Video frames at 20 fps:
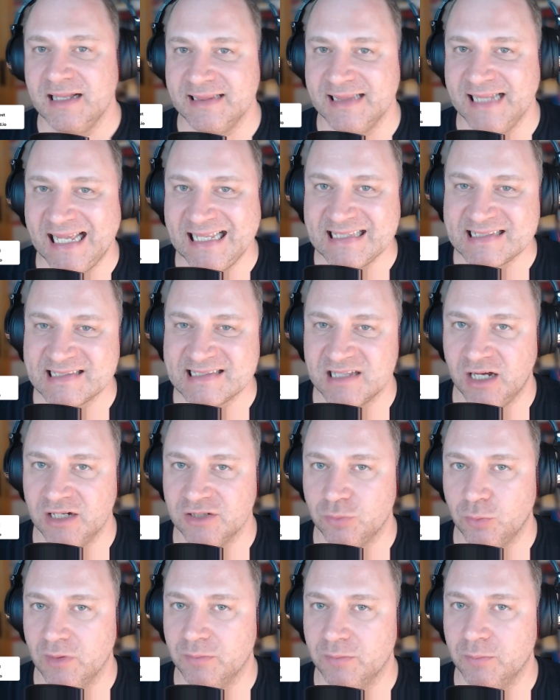Let's
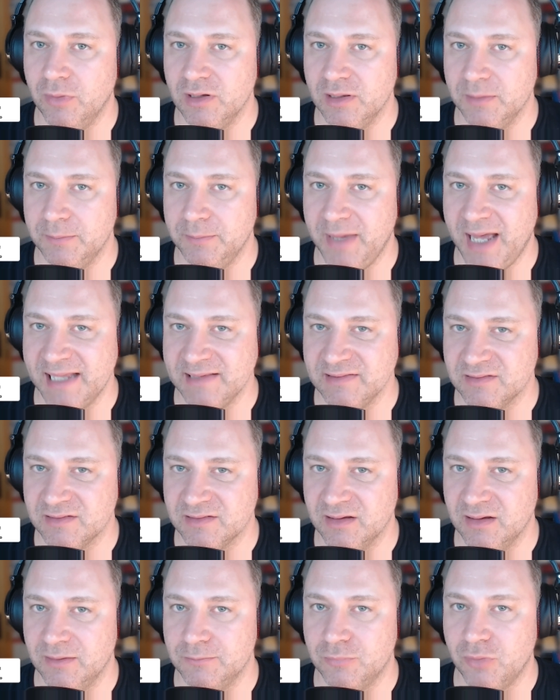start with Berlin Brands
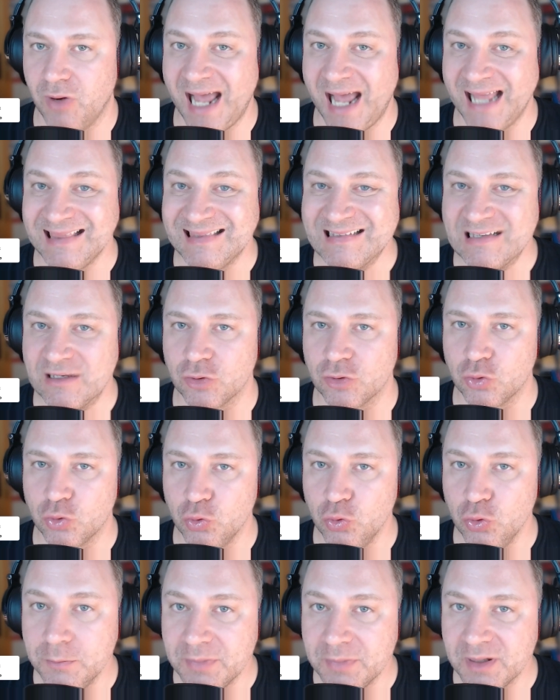
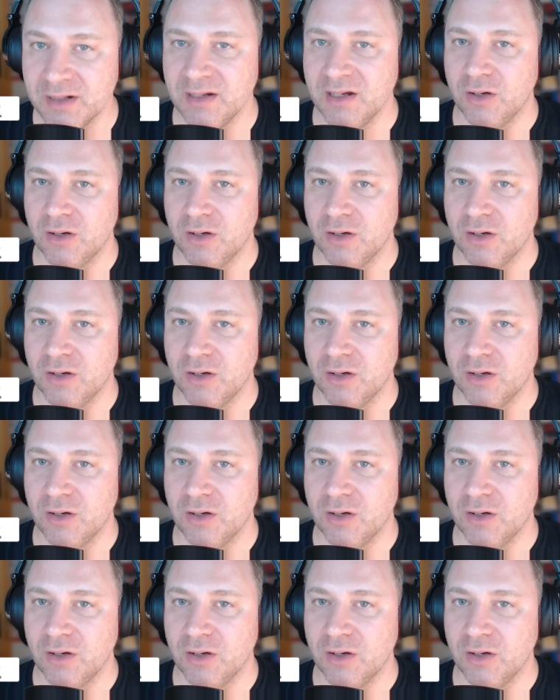Group.